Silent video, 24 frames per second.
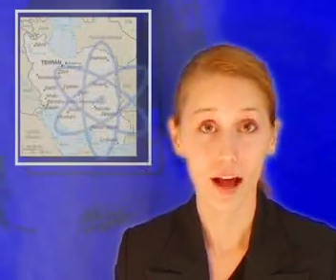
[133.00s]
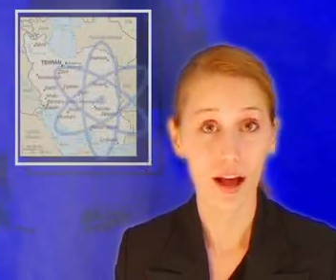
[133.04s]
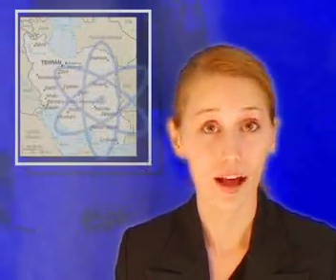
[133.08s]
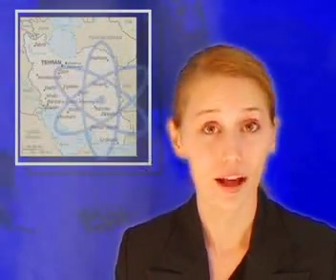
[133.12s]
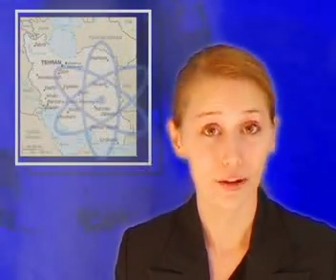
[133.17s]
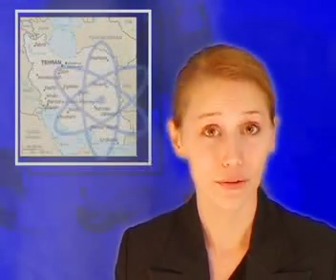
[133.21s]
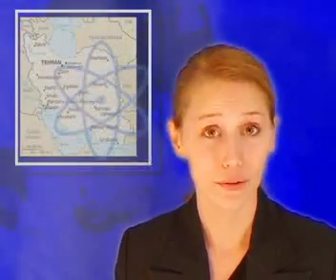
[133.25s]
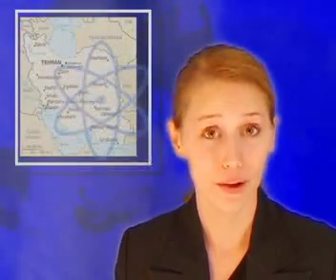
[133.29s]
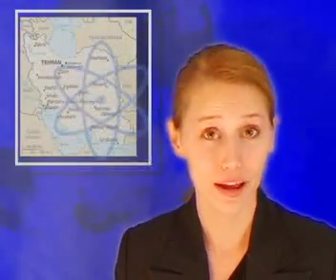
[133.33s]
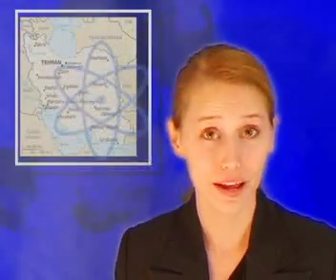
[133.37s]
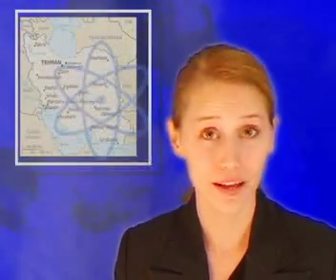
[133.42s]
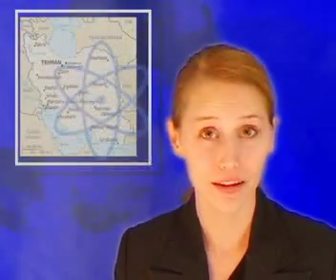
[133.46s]

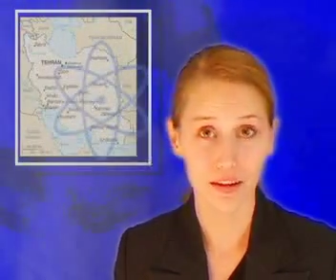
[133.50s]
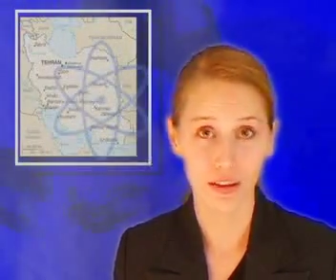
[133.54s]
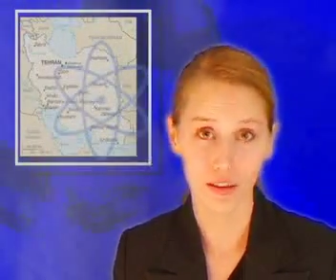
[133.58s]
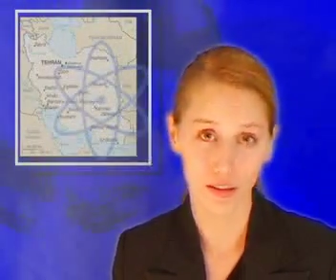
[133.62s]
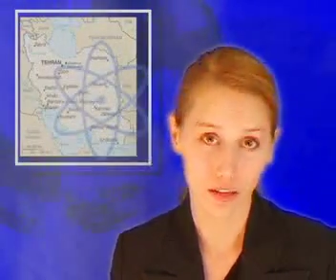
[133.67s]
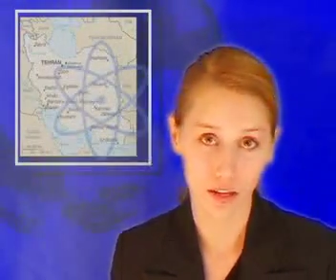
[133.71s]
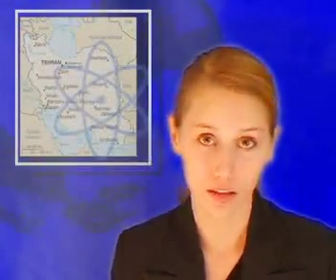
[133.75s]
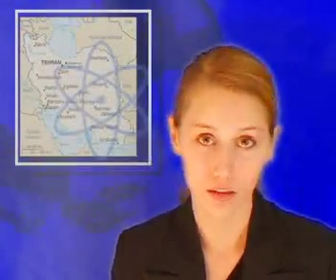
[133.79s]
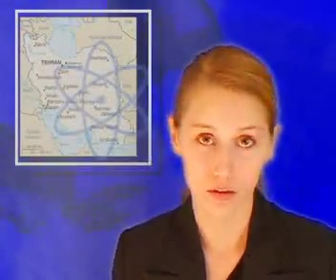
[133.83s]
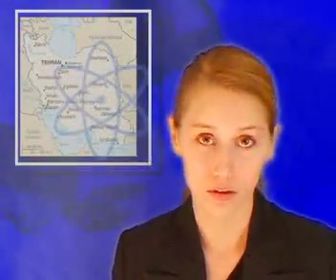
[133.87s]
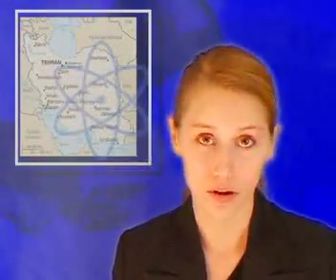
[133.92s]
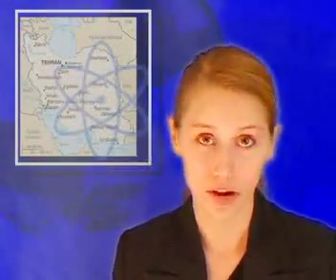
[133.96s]
Iran, on
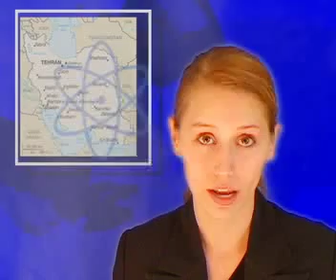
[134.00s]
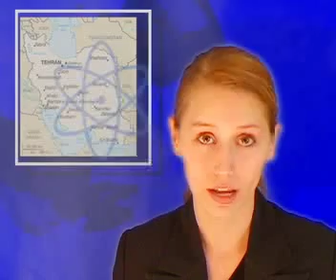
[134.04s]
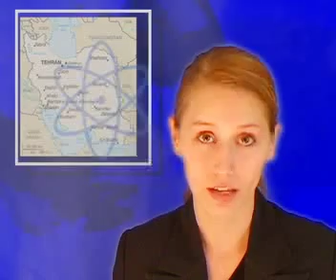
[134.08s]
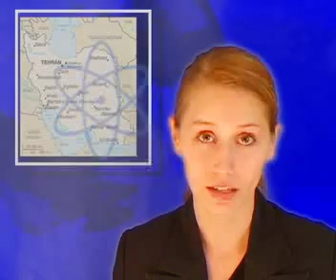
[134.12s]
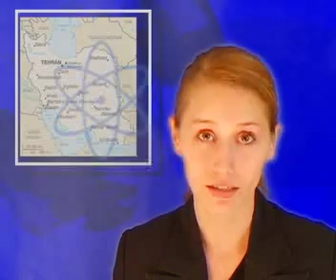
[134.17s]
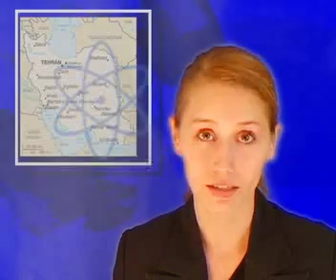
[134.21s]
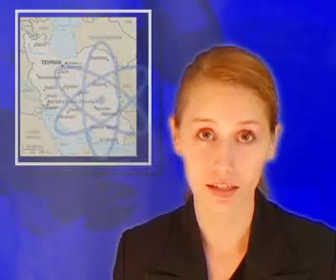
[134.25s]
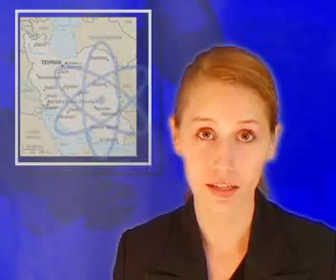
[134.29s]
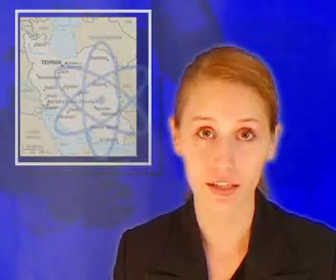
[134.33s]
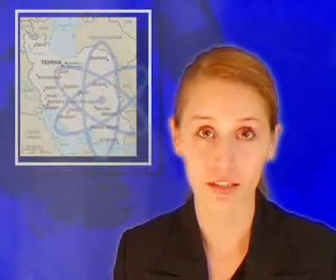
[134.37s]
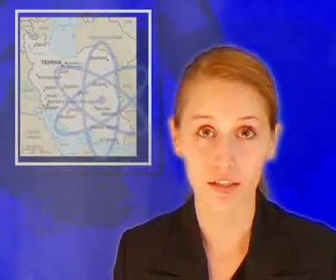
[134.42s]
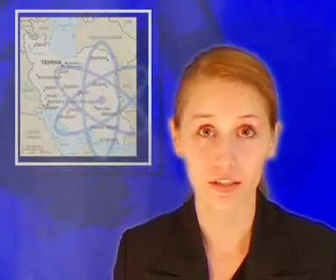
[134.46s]
the other
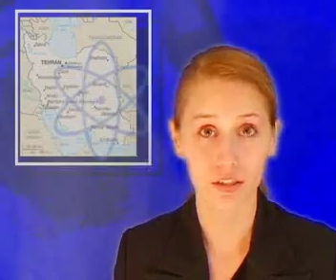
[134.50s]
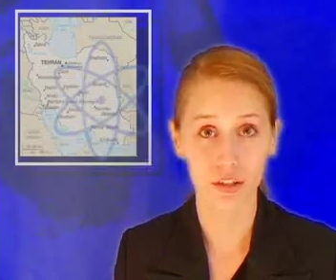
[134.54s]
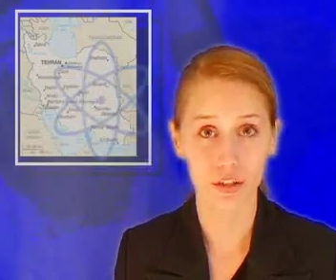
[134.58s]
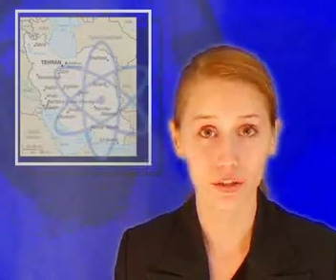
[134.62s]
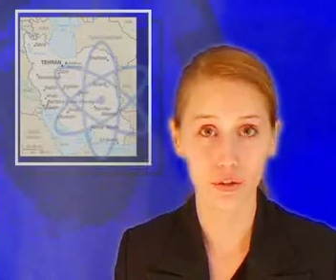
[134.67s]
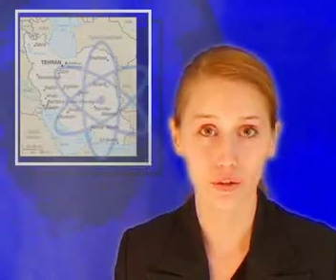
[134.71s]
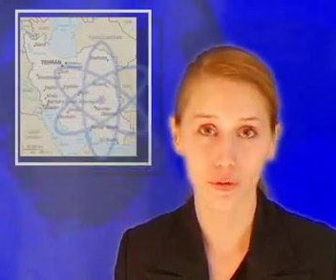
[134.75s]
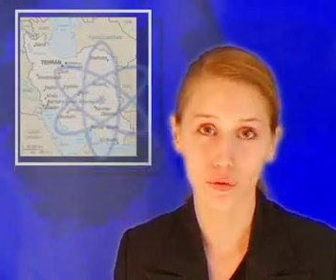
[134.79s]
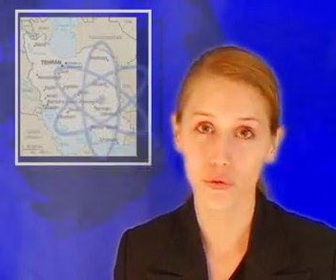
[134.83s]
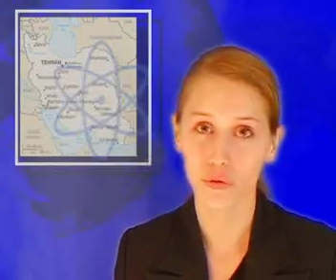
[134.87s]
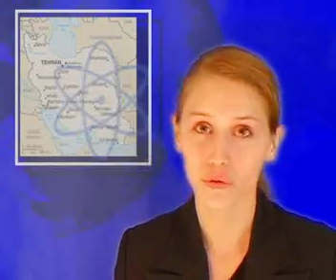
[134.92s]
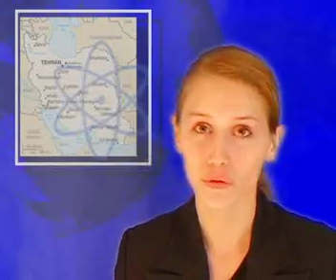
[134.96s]
hand,
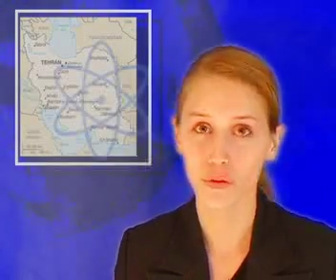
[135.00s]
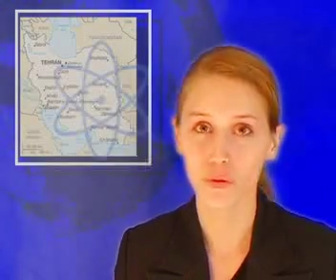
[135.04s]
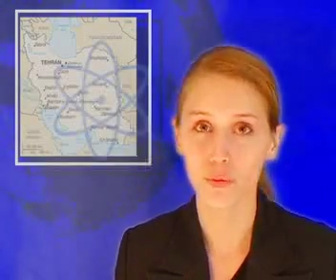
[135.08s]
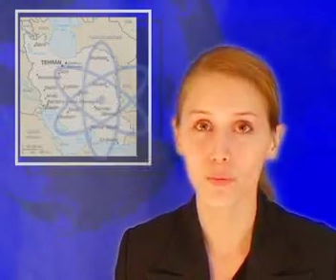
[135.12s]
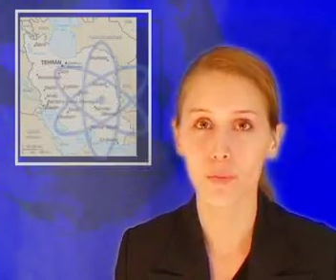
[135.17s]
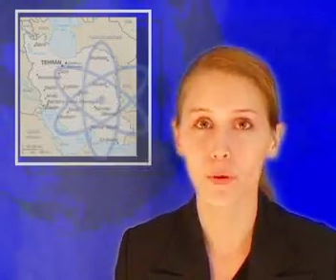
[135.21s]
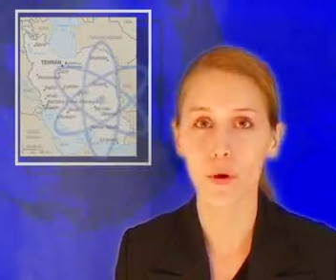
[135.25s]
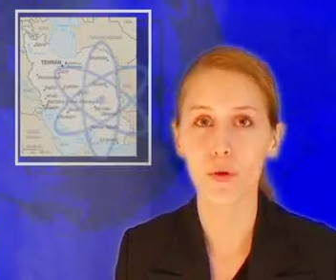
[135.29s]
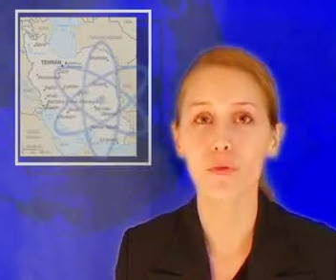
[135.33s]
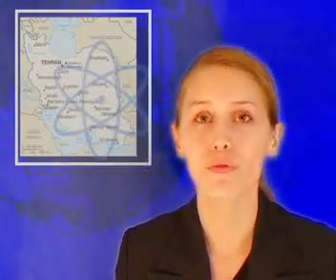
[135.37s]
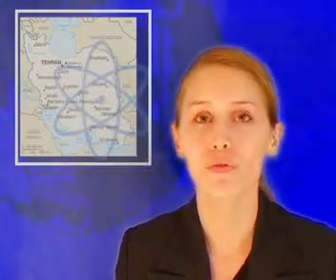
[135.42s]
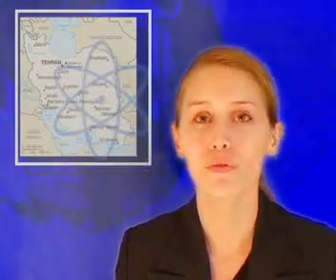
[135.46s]
continues to
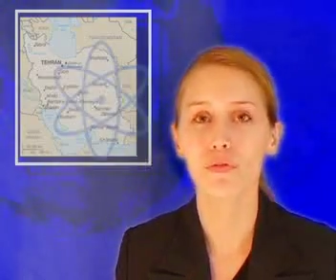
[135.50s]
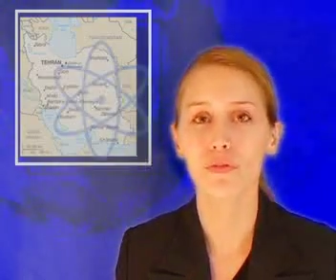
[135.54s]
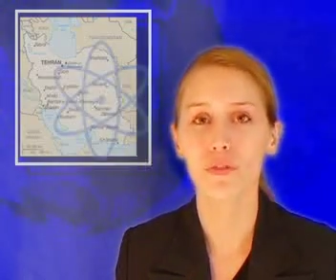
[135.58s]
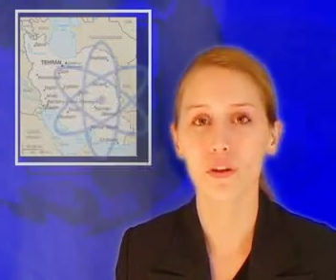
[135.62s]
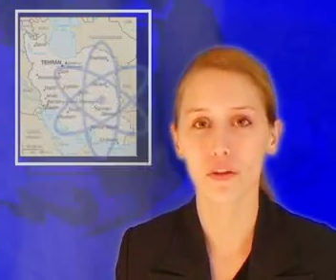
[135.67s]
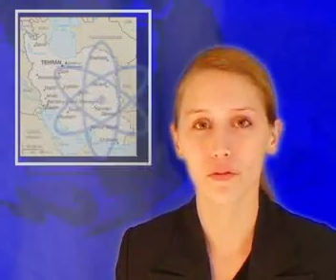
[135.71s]
boast